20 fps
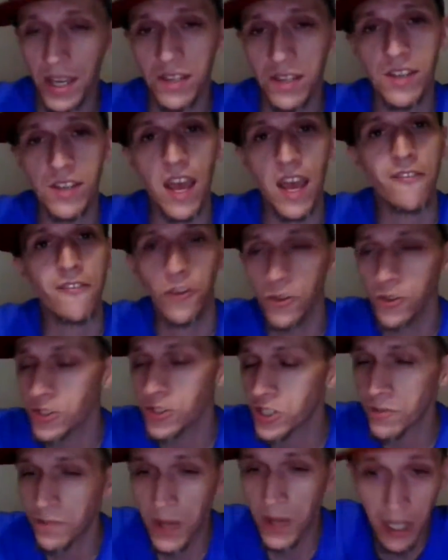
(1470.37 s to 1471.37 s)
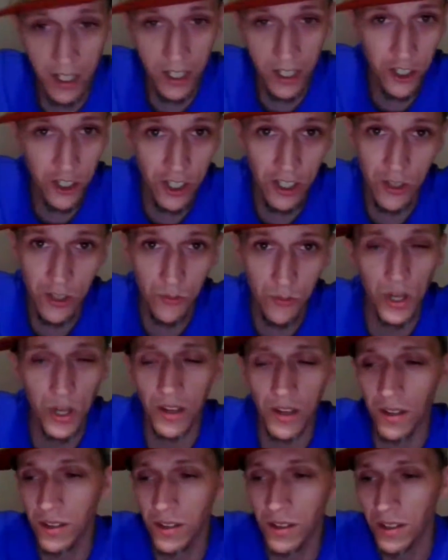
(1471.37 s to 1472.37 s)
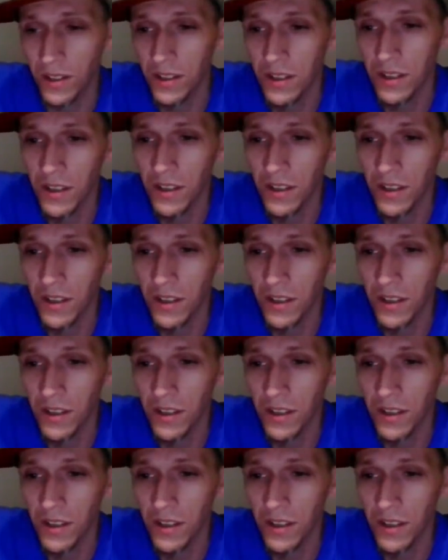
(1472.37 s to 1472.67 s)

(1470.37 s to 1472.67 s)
yes, I've heard Spanish as well.